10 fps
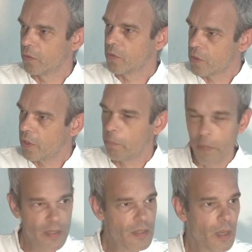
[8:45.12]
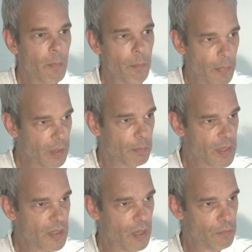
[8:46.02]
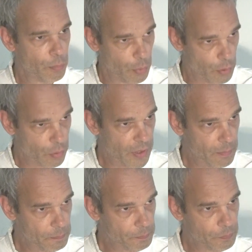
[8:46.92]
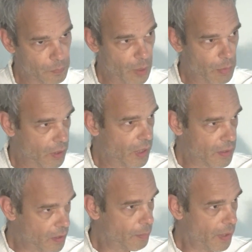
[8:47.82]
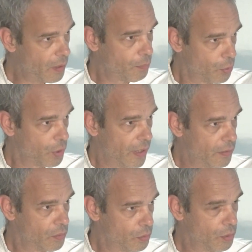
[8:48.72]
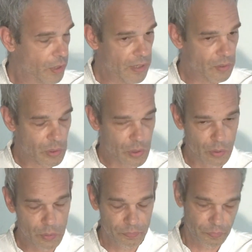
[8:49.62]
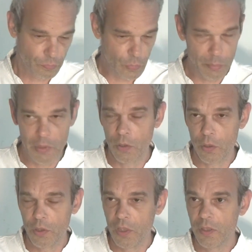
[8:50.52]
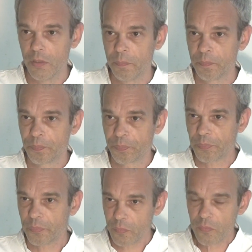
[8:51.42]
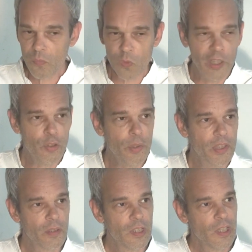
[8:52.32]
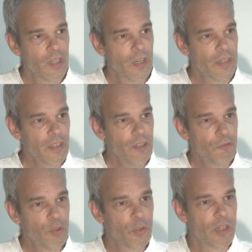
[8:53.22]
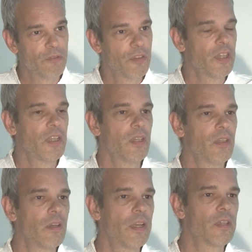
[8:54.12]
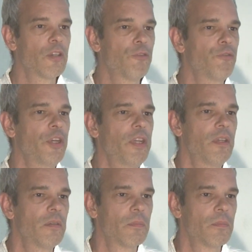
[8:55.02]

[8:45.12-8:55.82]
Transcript: step by step, make myself a program, maybe get some help to do that also, maybe not needed, and do it. If you are very afraid